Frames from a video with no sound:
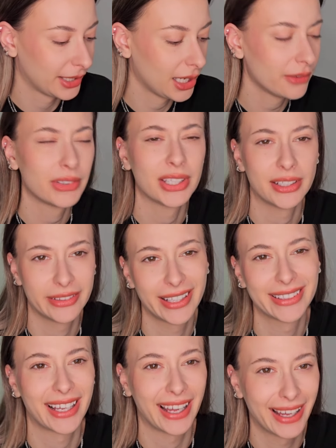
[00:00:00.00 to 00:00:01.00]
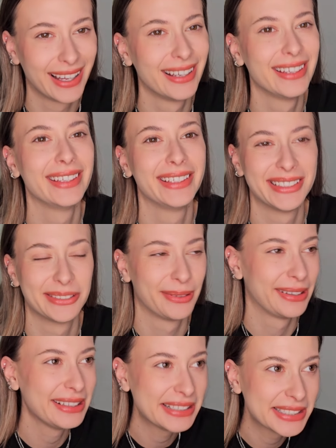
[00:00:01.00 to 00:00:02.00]
everything that Kayali is
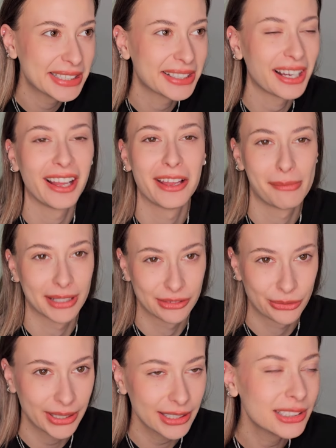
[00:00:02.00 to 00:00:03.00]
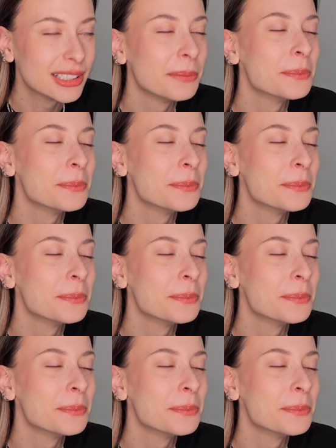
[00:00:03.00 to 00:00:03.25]
releasing, I am intrigued.